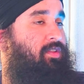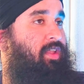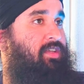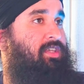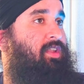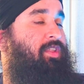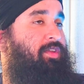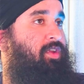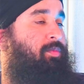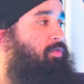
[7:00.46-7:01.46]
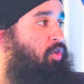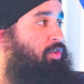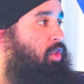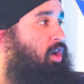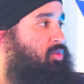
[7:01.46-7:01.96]
like I said, the year before they
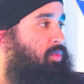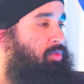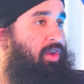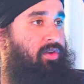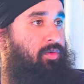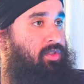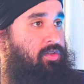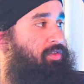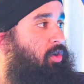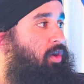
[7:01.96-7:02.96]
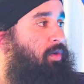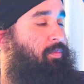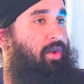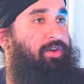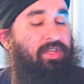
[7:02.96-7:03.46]
lost people. I agree with you that they are a
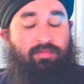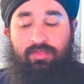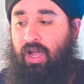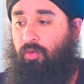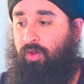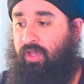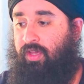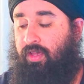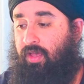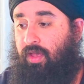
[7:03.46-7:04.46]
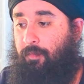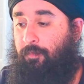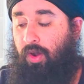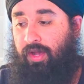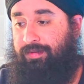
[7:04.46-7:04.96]
better team that way.
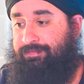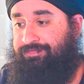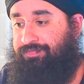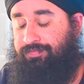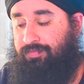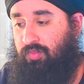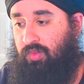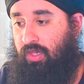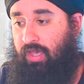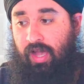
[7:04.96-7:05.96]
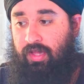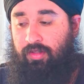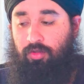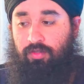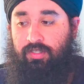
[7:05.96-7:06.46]
But yeah,
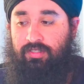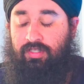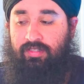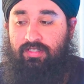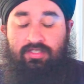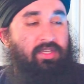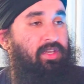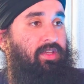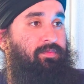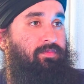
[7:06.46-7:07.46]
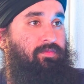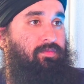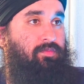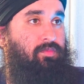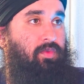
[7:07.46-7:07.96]
this team,
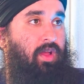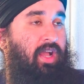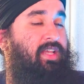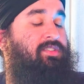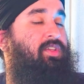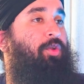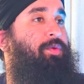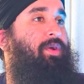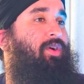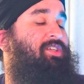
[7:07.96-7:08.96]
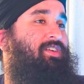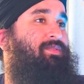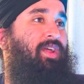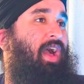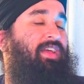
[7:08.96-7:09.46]
I guess the ultimate question comes
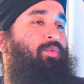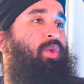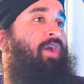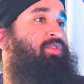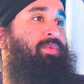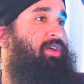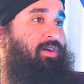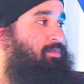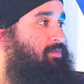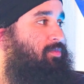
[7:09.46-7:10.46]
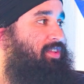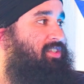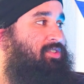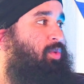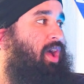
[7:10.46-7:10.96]
down to, I think we have to bring it up, right? This
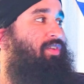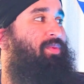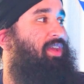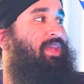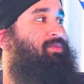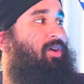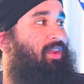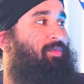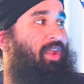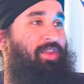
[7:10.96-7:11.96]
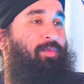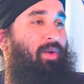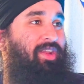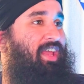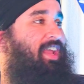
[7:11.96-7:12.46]
is what everybody keeps talking about, and you're
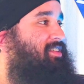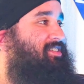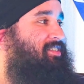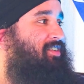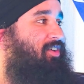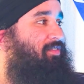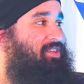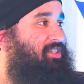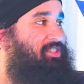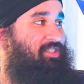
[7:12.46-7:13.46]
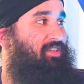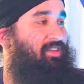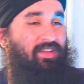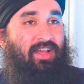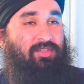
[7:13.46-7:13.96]
probably going to hate this conversation
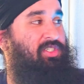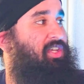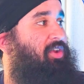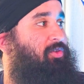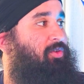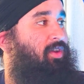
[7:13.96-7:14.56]
as much as I do.